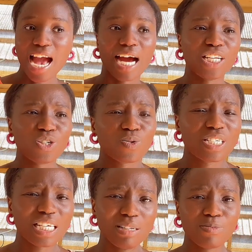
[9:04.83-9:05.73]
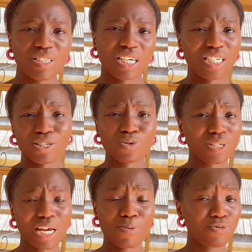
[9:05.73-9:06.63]
and she was telling me that there's no
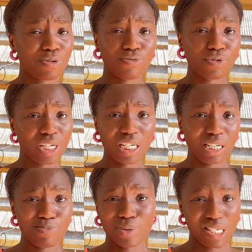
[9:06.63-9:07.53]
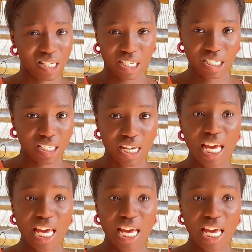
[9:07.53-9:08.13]
time frame for healing basically.